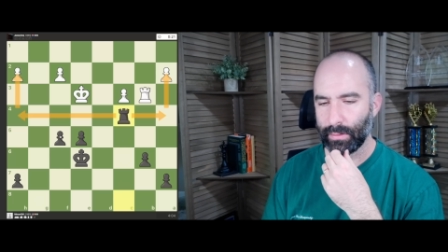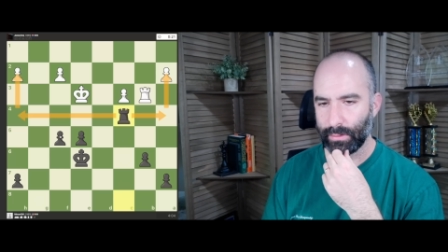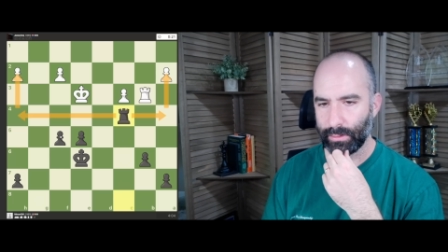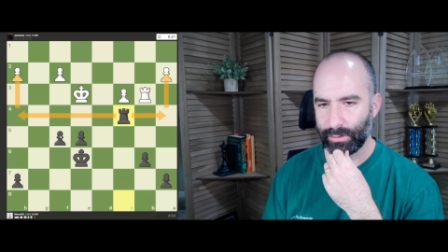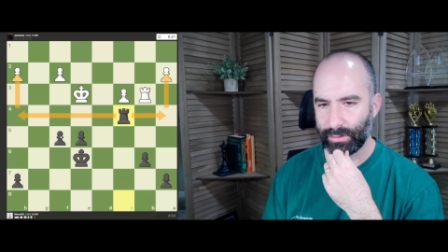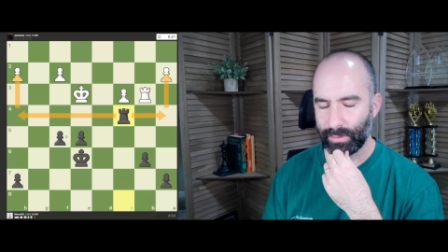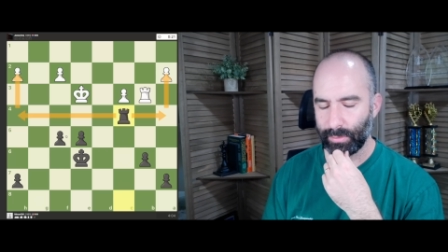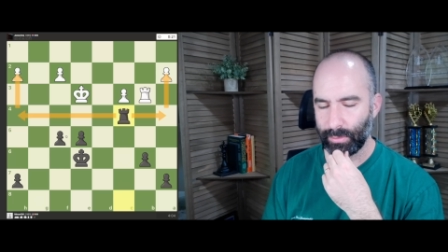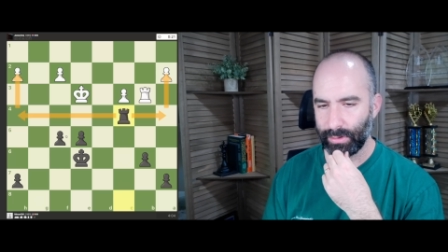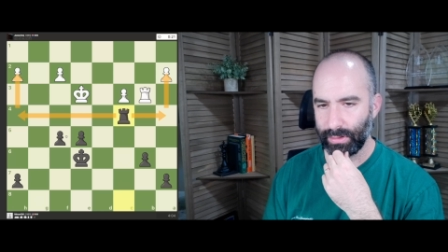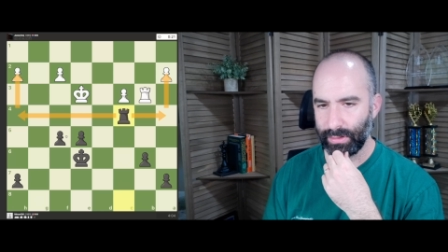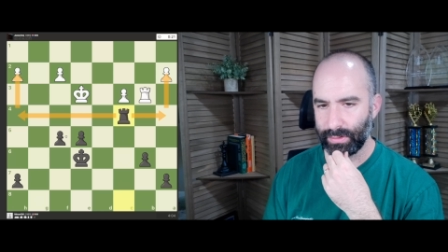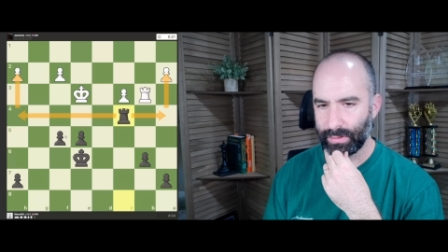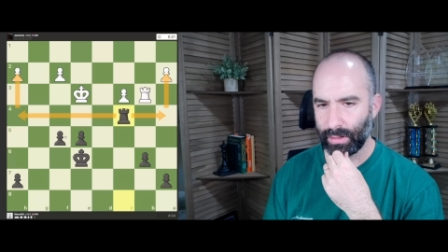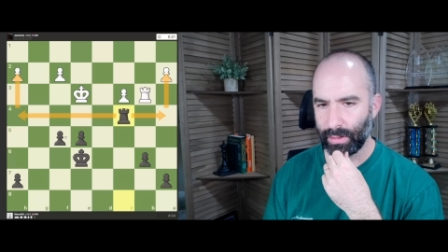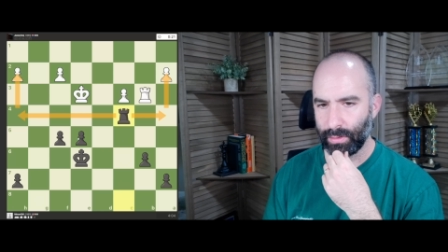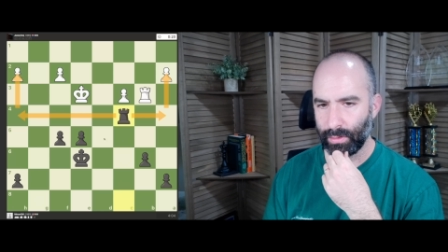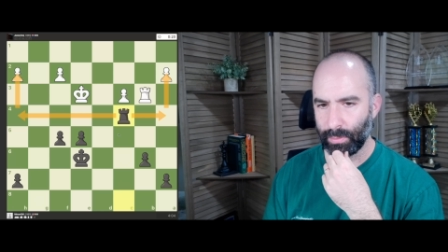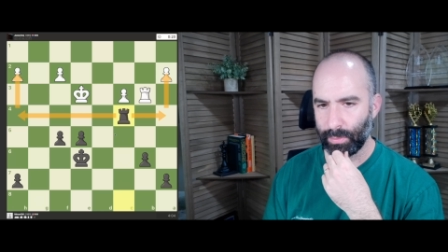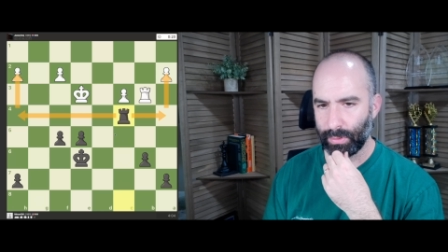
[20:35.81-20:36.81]
some of these
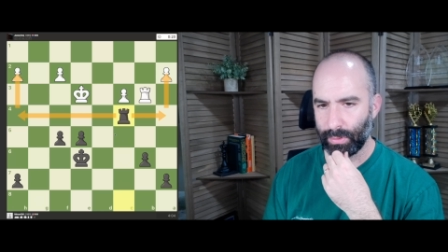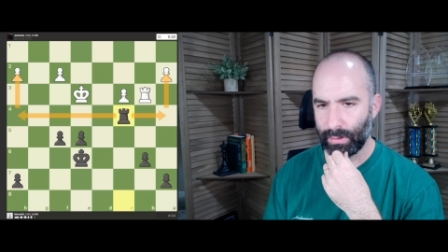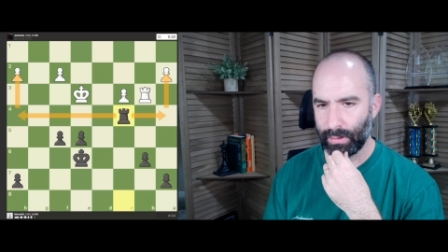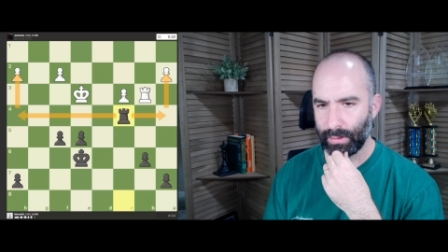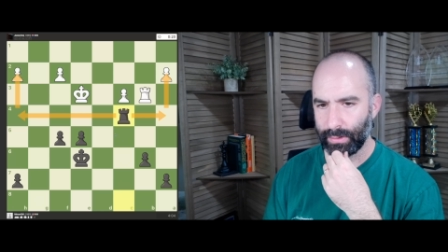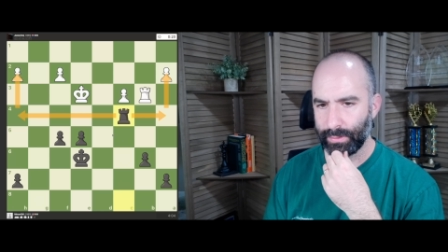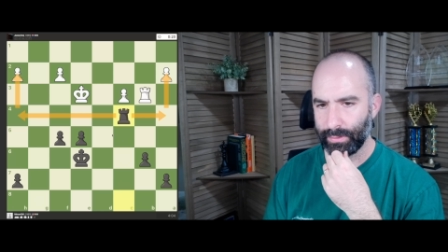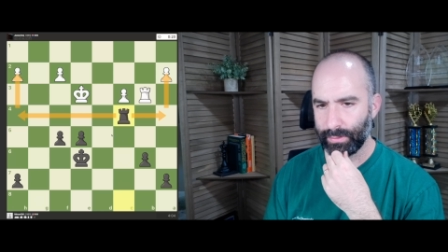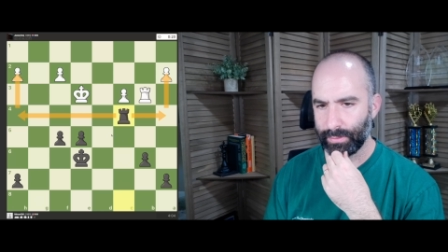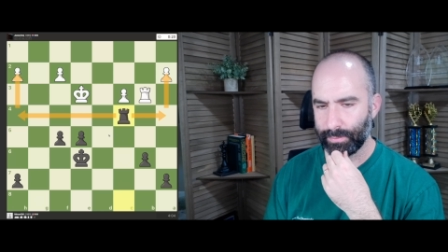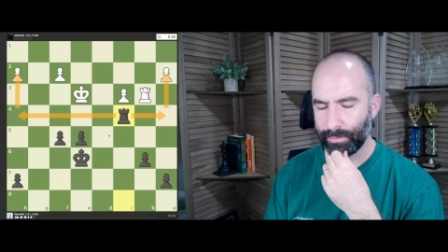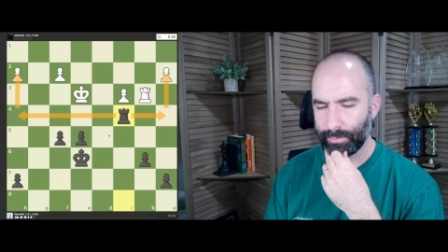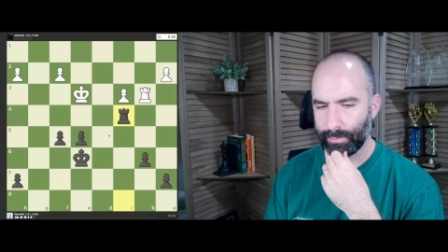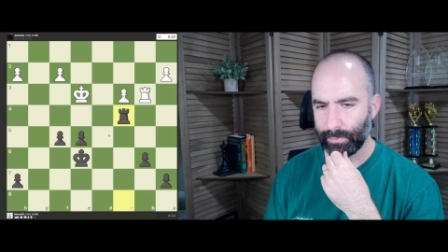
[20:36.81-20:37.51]
other pawns.